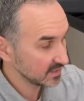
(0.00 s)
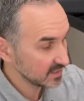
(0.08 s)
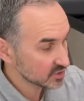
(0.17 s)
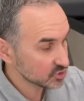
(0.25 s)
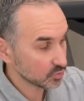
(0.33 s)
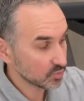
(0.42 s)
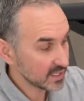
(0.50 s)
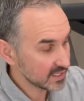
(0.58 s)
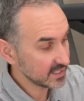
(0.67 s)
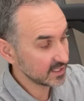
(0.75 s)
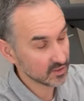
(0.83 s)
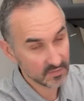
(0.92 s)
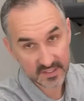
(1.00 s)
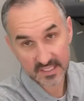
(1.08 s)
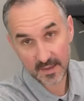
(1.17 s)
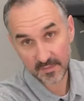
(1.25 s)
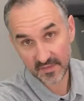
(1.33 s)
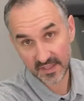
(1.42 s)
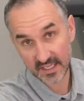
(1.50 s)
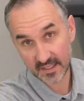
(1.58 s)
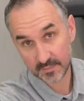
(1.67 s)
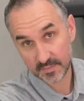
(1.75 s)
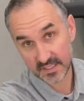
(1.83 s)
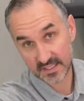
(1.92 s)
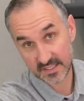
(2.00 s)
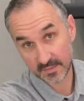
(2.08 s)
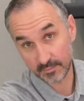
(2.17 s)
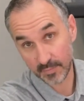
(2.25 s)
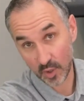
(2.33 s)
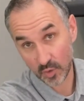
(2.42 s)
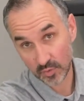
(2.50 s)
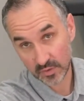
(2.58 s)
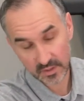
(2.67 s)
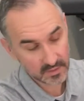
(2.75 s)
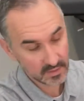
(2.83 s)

So right here on the top of the hip is the bone,